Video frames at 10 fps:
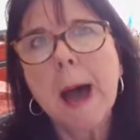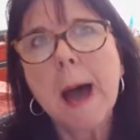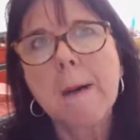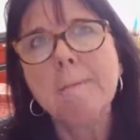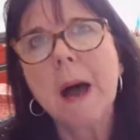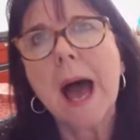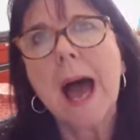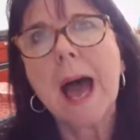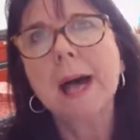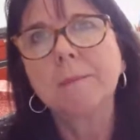
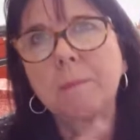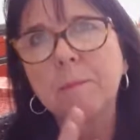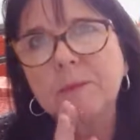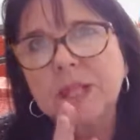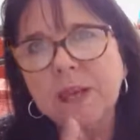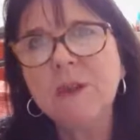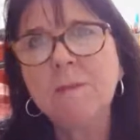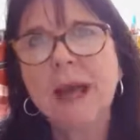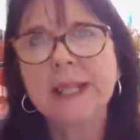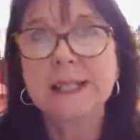TV
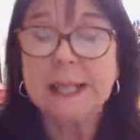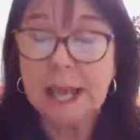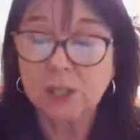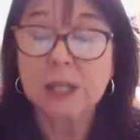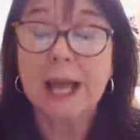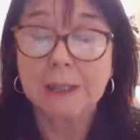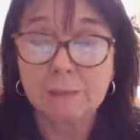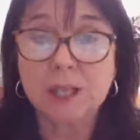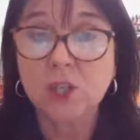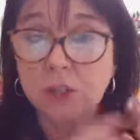Paint, the actual
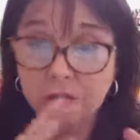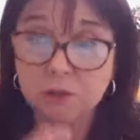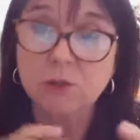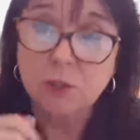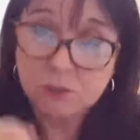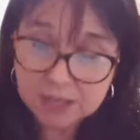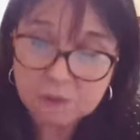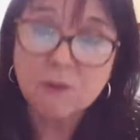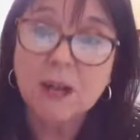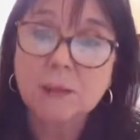animation, using
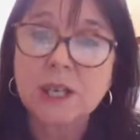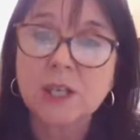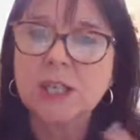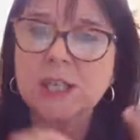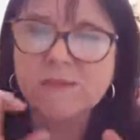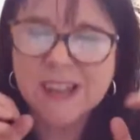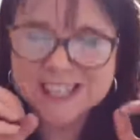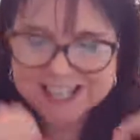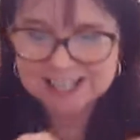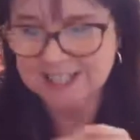it for animation is
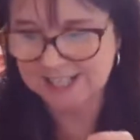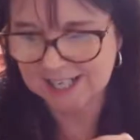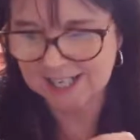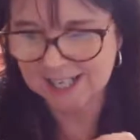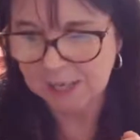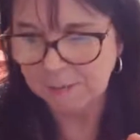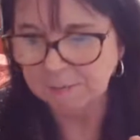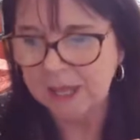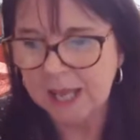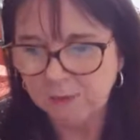fantastic
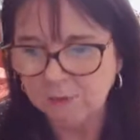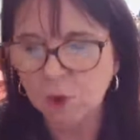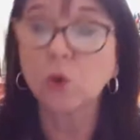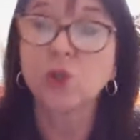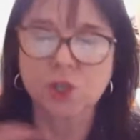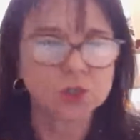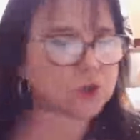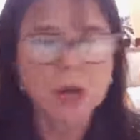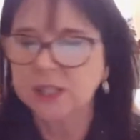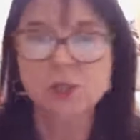if you're just
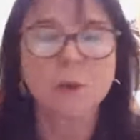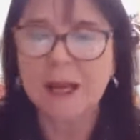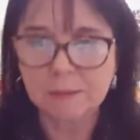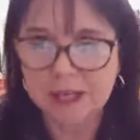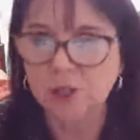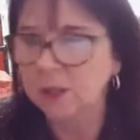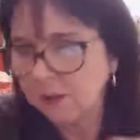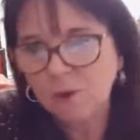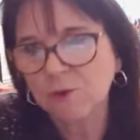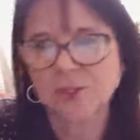trying to do animation,
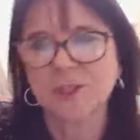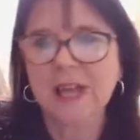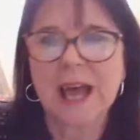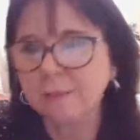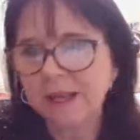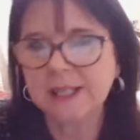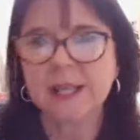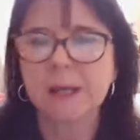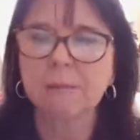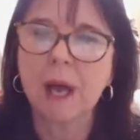if you're just
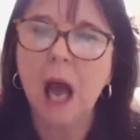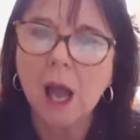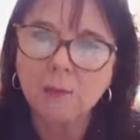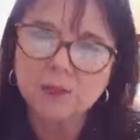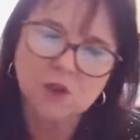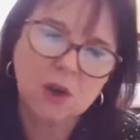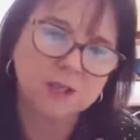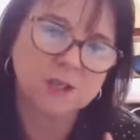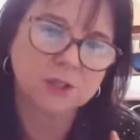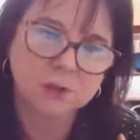animating. But I was trying
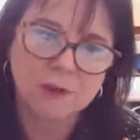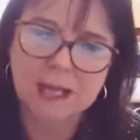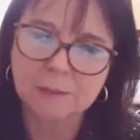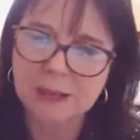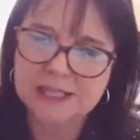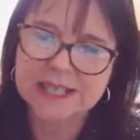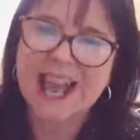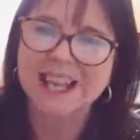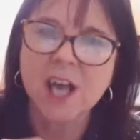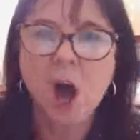to do animating
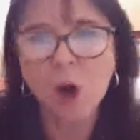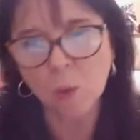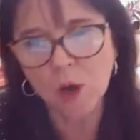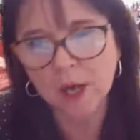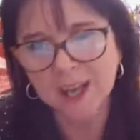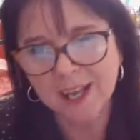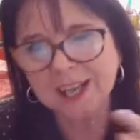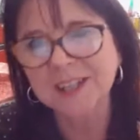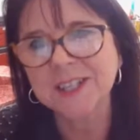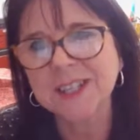and artworking
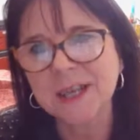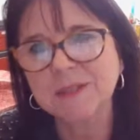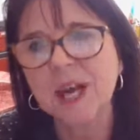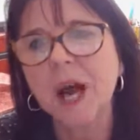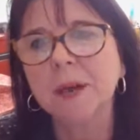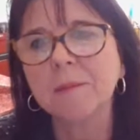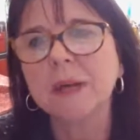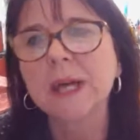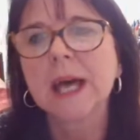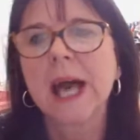at the same time.
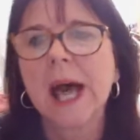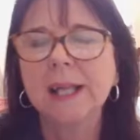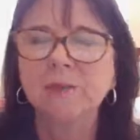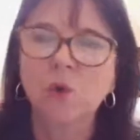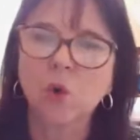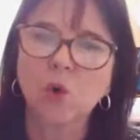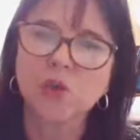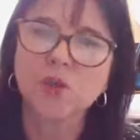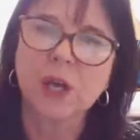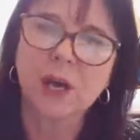And of
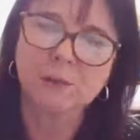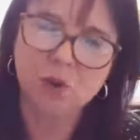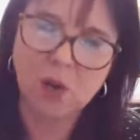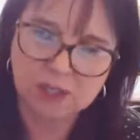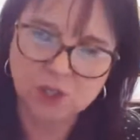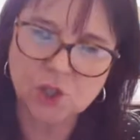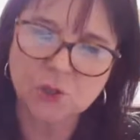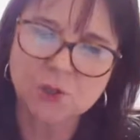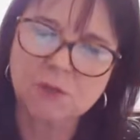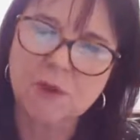course, trying to
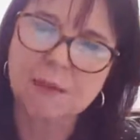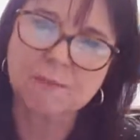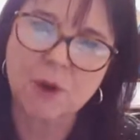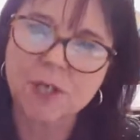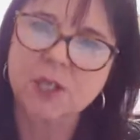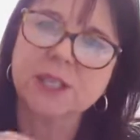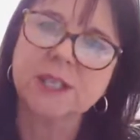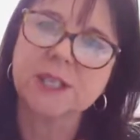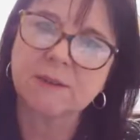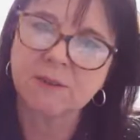choose the right brushes
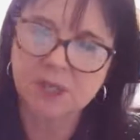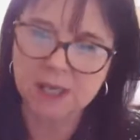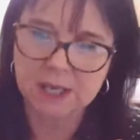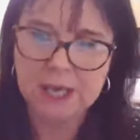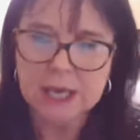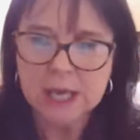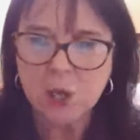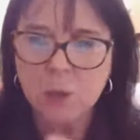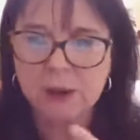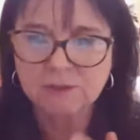and everything.
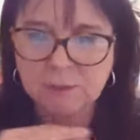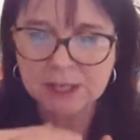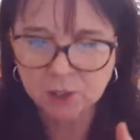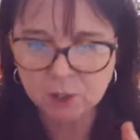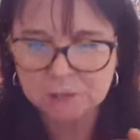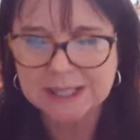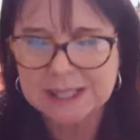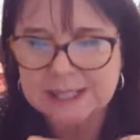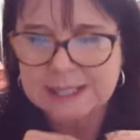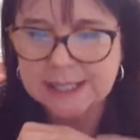You have to make too many
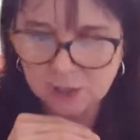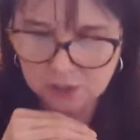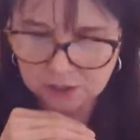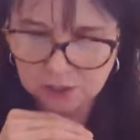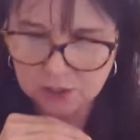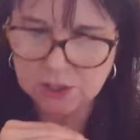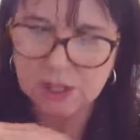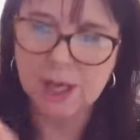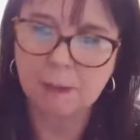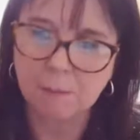decisions
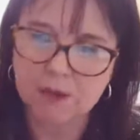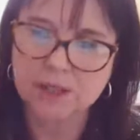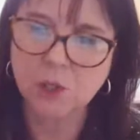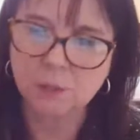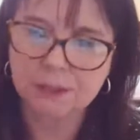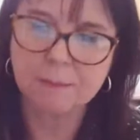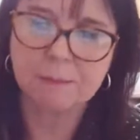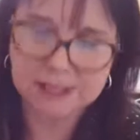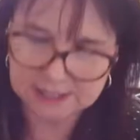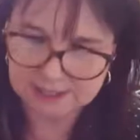and press too many
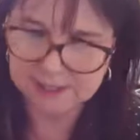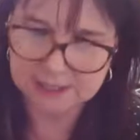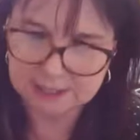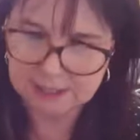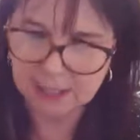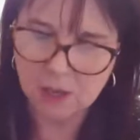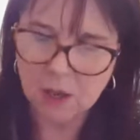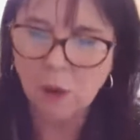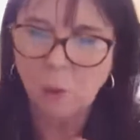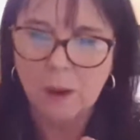buttons.
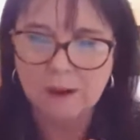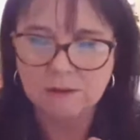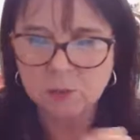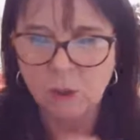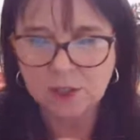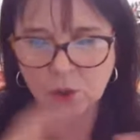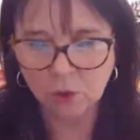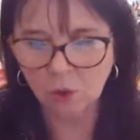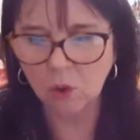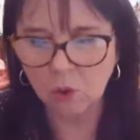Whereas when
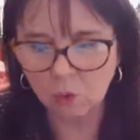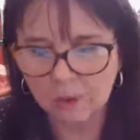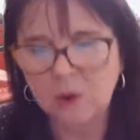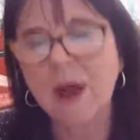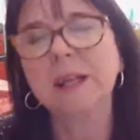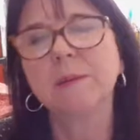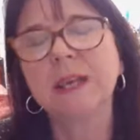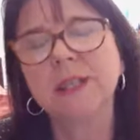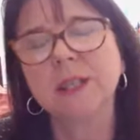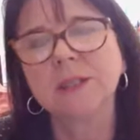you're
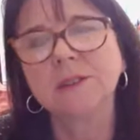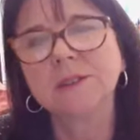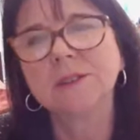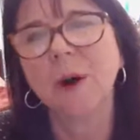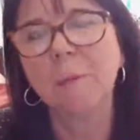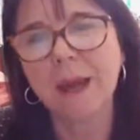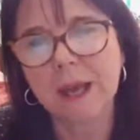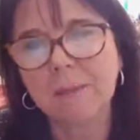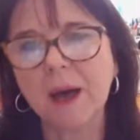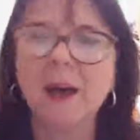animating on
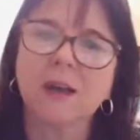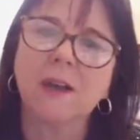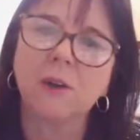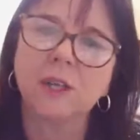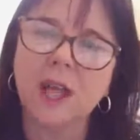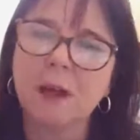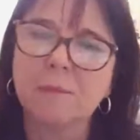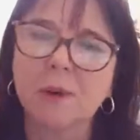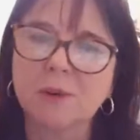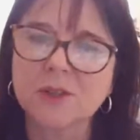paper, on a light
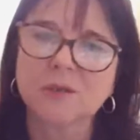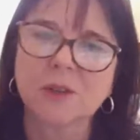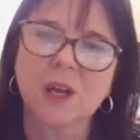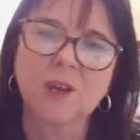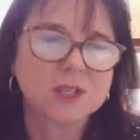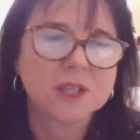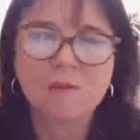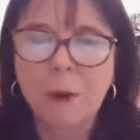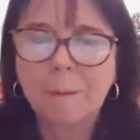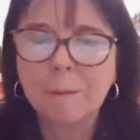box, you just have
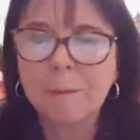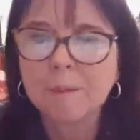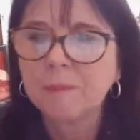one